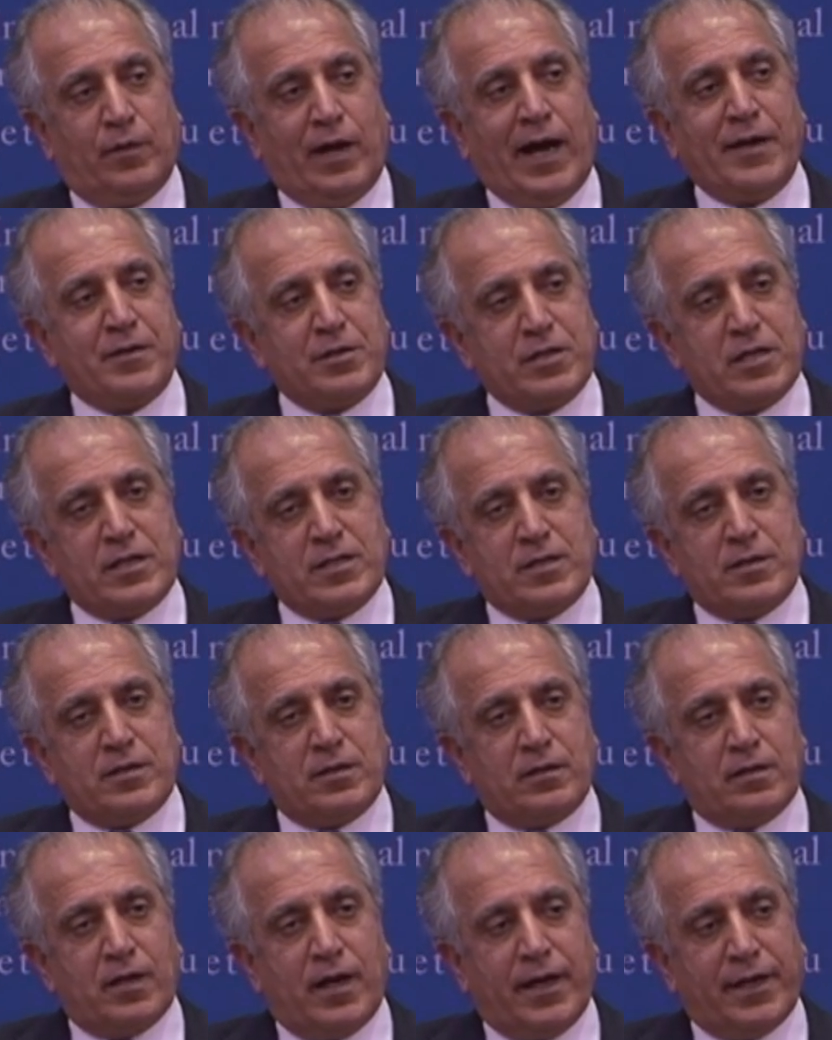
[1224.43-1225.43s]

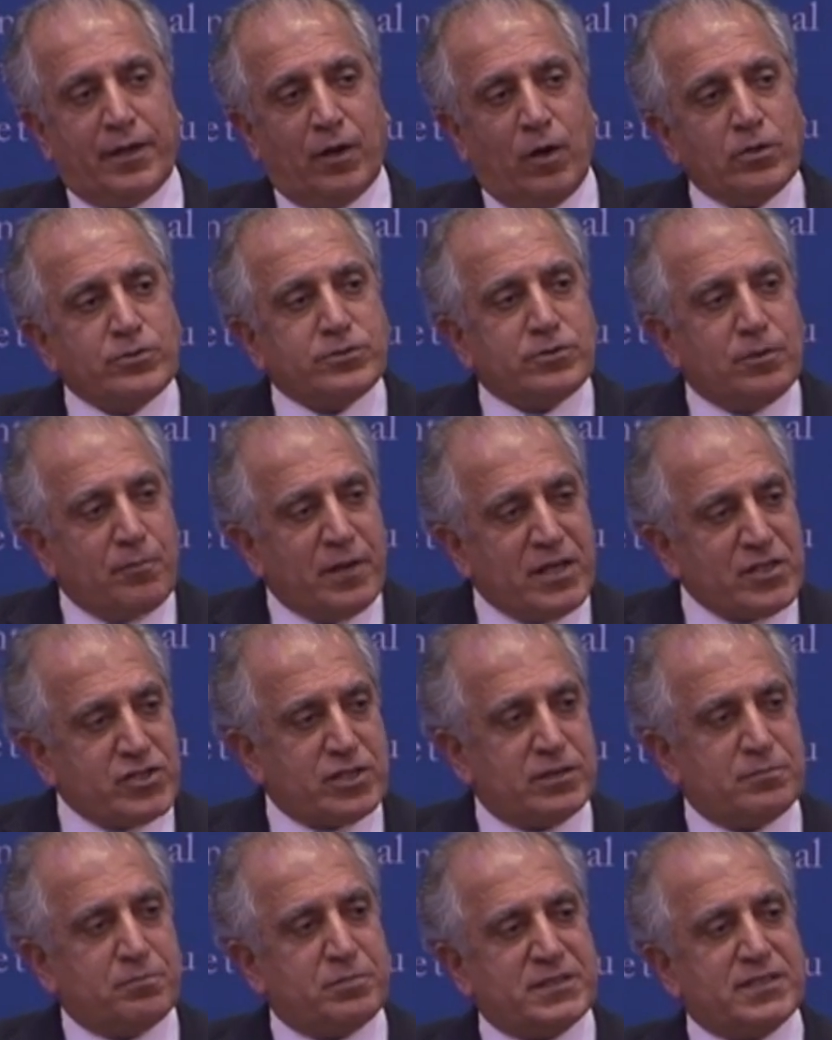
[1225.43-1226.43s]
I also
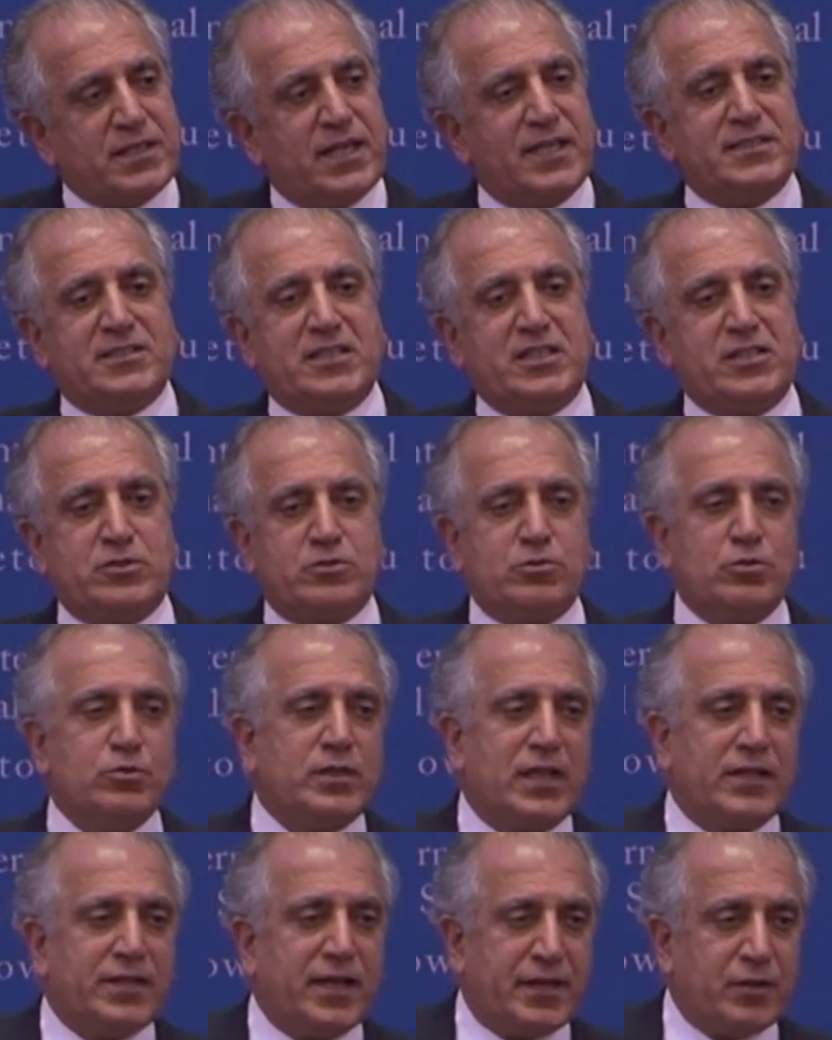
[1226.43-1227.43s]
mentioned, besides these two
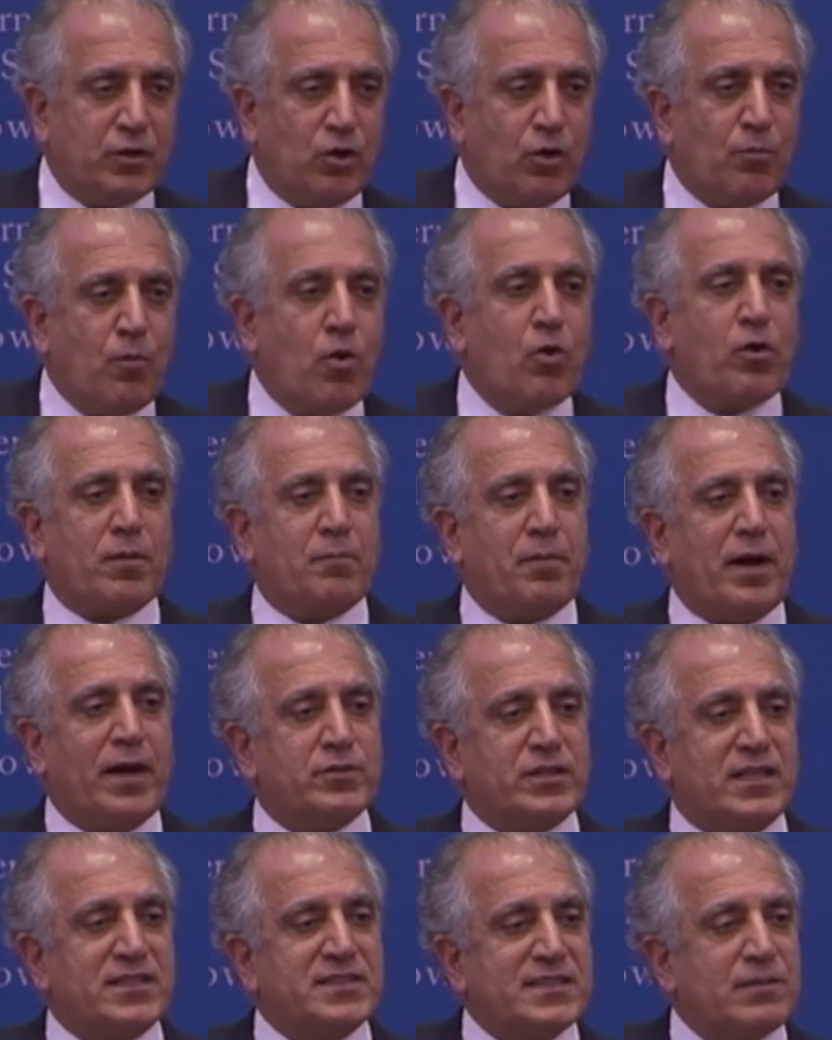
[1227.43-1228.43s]
that I know more
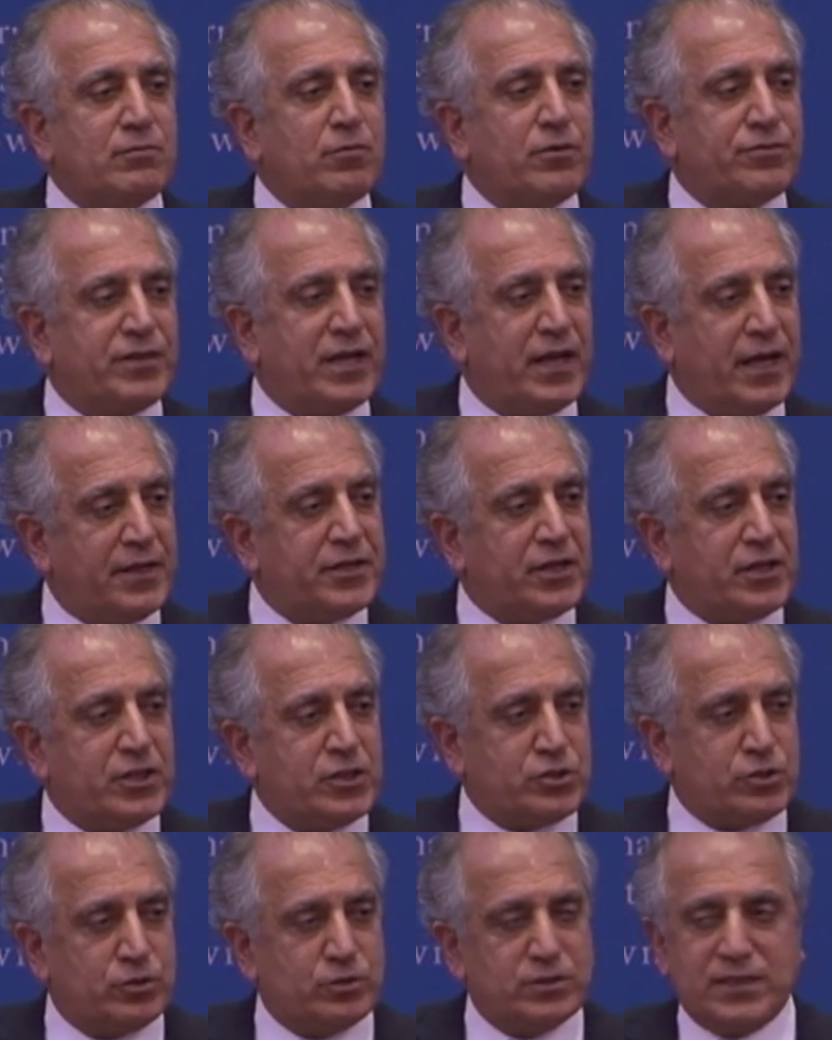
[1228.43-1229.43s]
about and some of the other
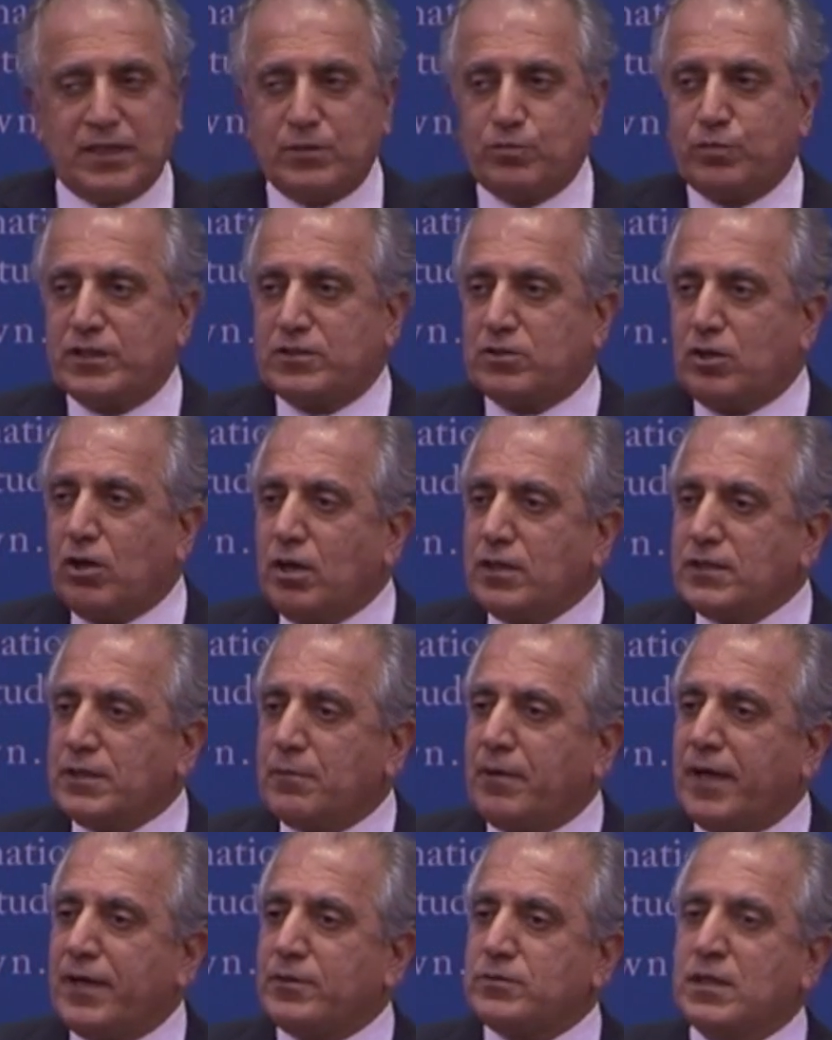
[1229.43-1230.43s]
issues that we talked
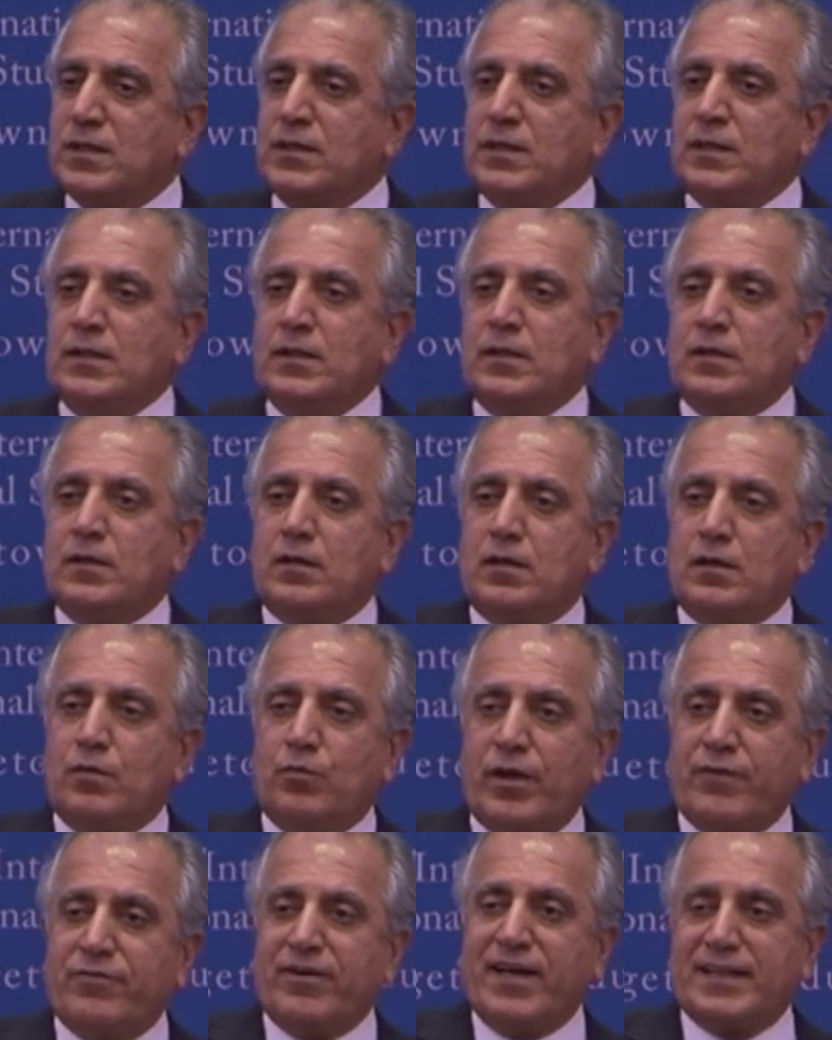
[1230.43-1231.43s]
about,
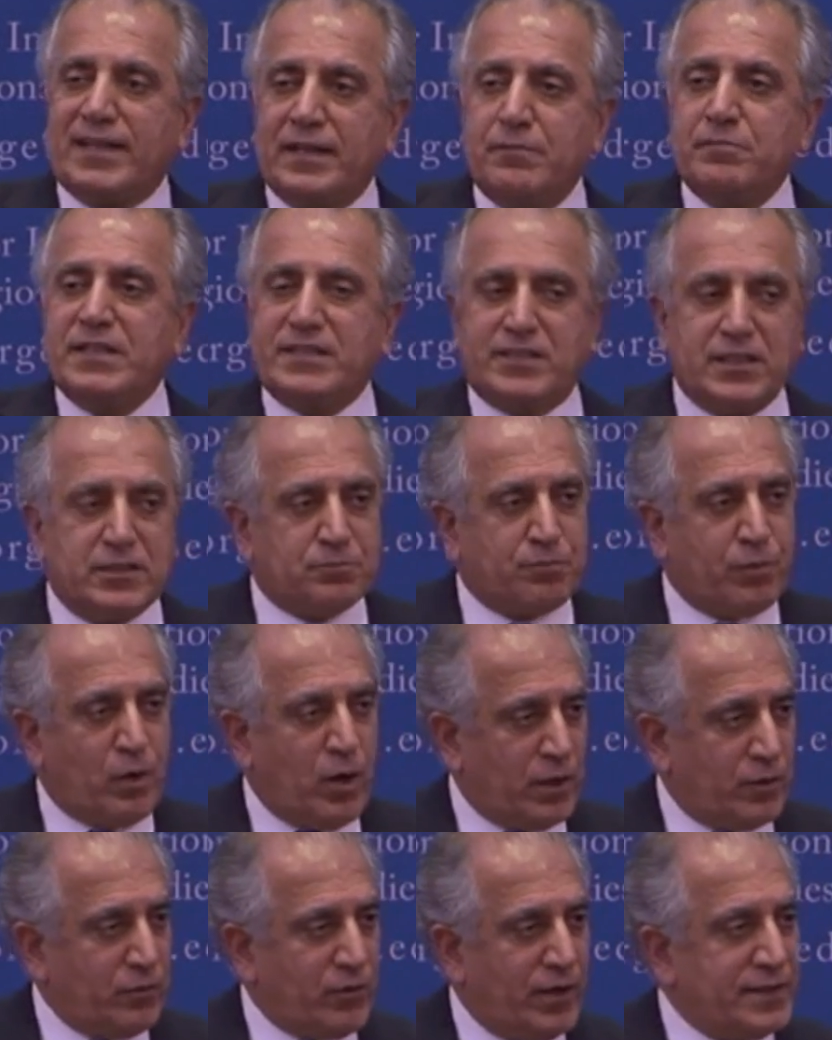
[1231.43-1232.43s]
we have had limited
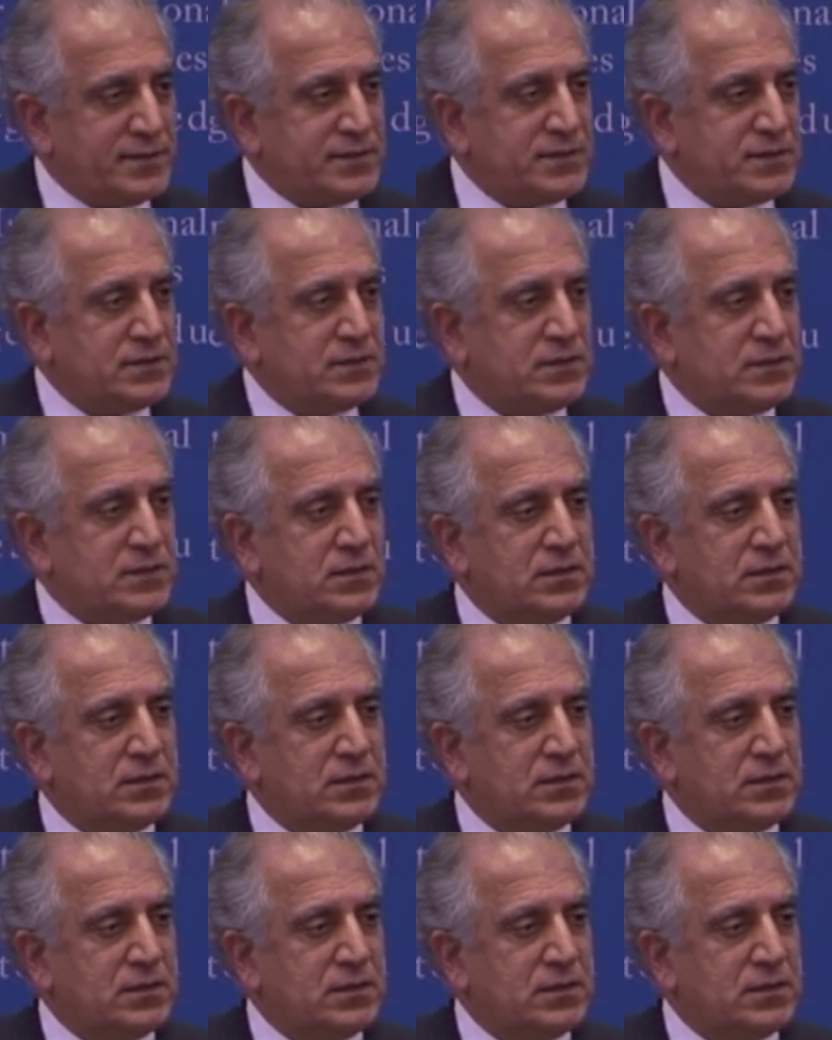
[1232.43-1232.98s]
progress,